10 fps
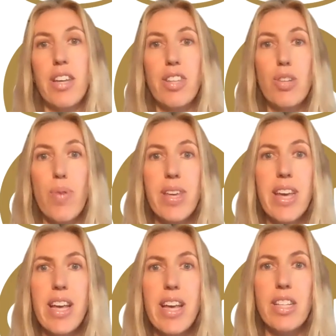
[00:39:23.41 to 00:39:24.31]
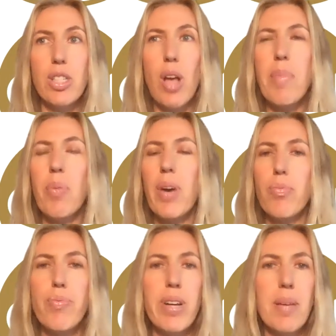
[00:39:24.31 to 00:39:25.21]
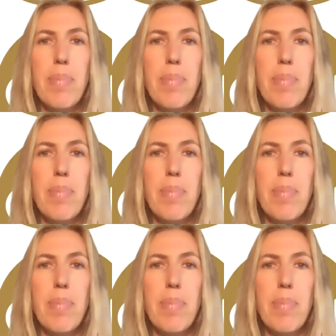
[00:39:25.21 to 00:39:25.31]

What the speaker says: 3 years, I mean, we're really,